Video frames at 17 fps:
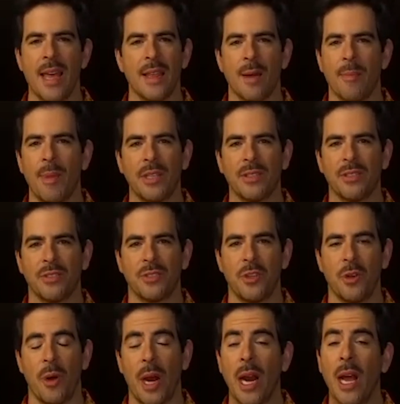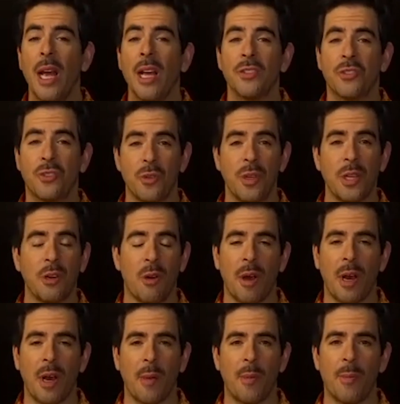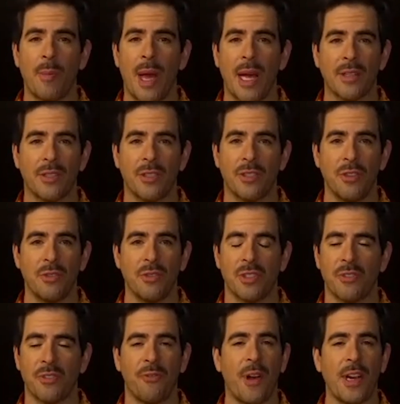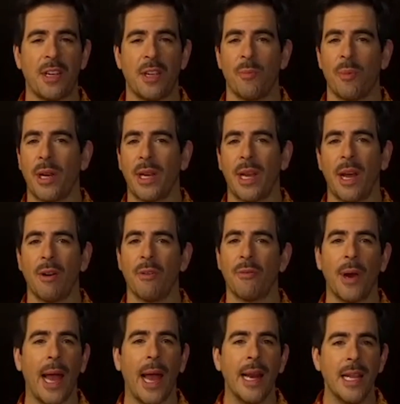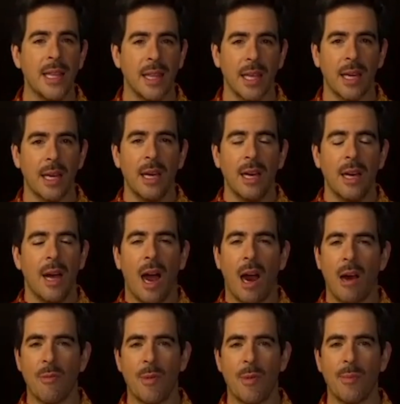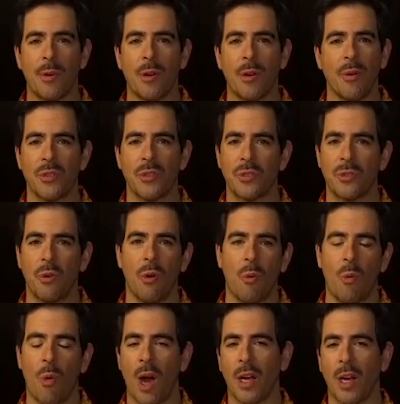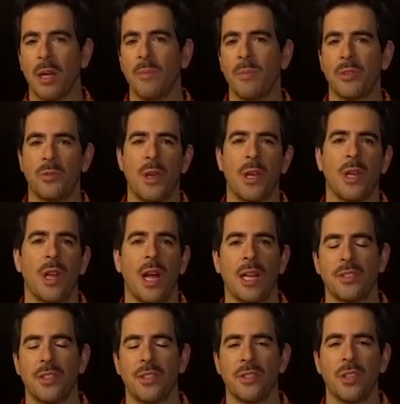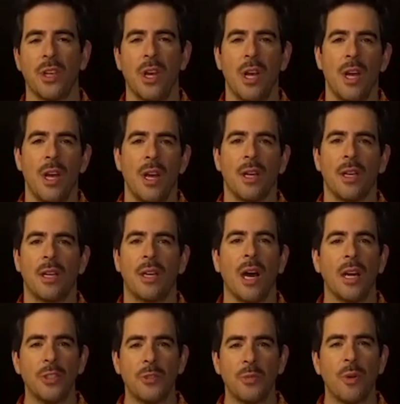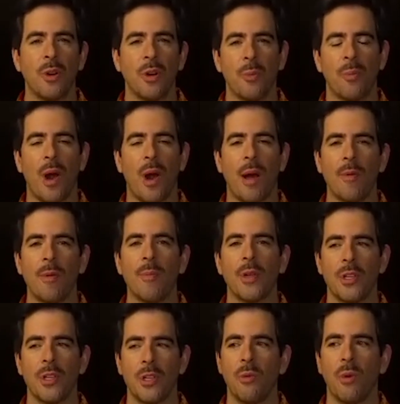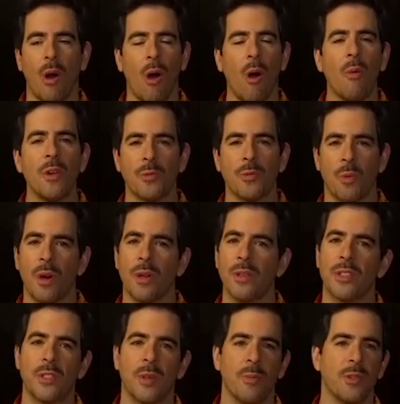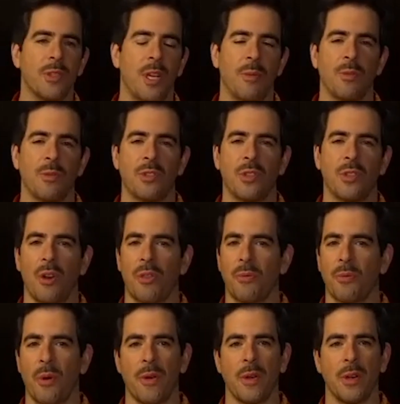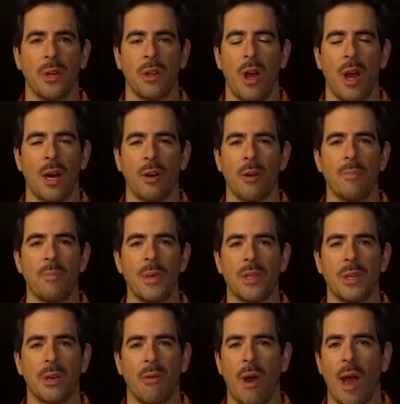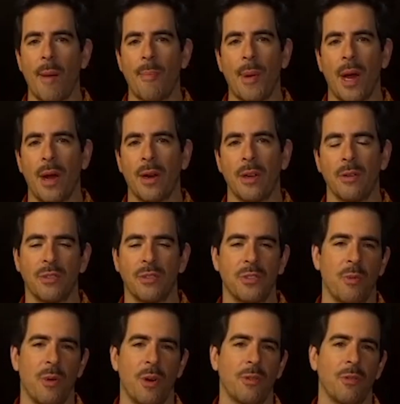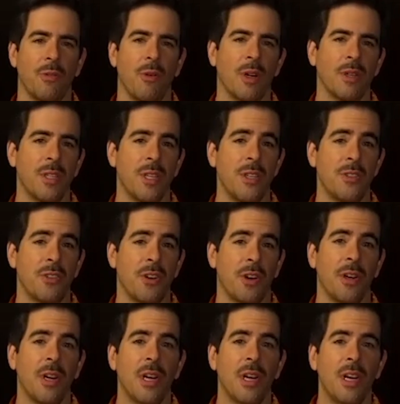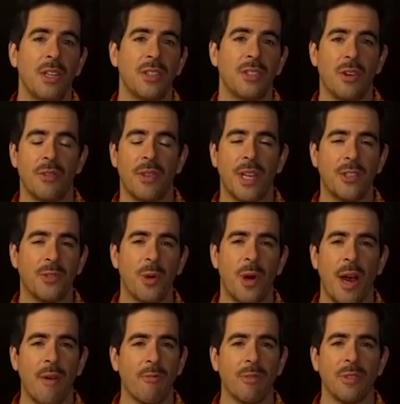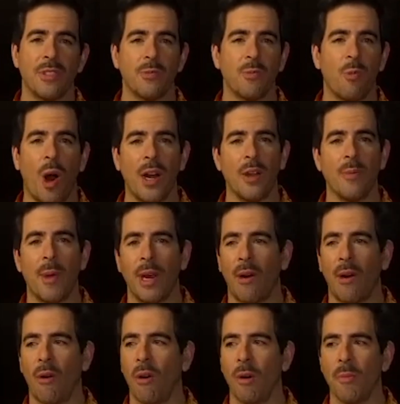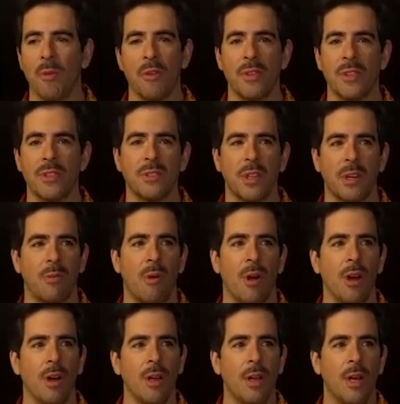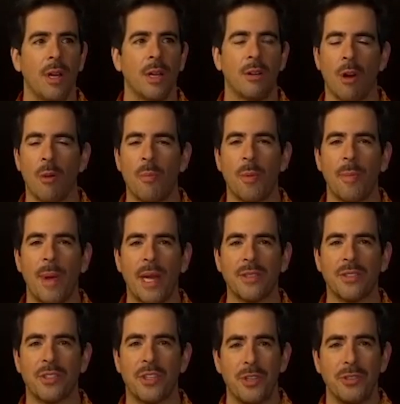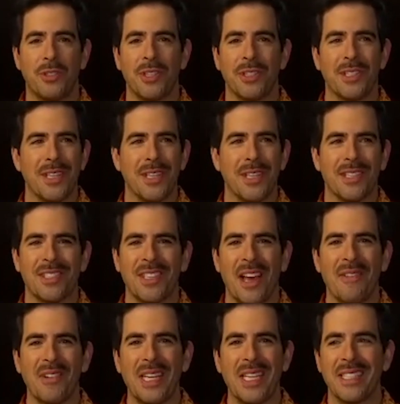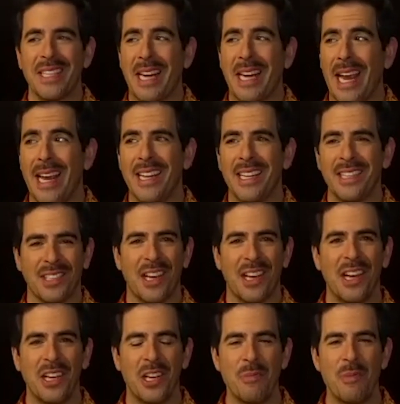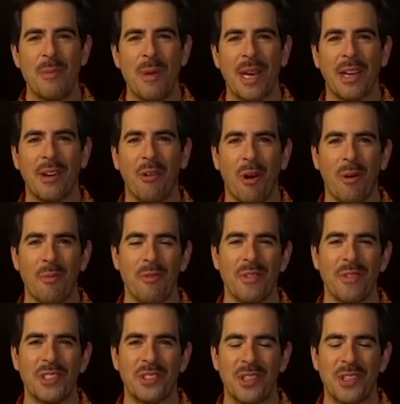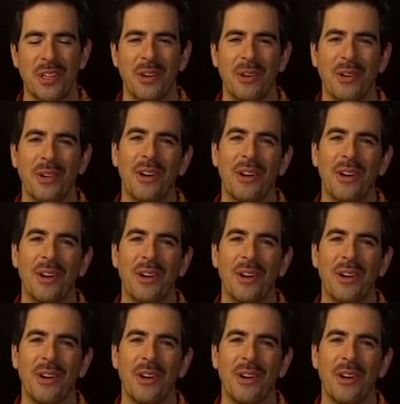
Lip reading: that makes us do it. Certainly, growing up in Massachusetts, a fight can break out over anything. I remember going to school, walking between classes. Guns weren't a problem, but you were always worried that some kid was going to throw you in the locker and beat the crap out of you because you're wearing the wrong t-shirt. So that's where everyone says, why do you make horror movies? It's like, well, grow up in Massachusetts in the 70s and 80s. You'd be making horror movies too.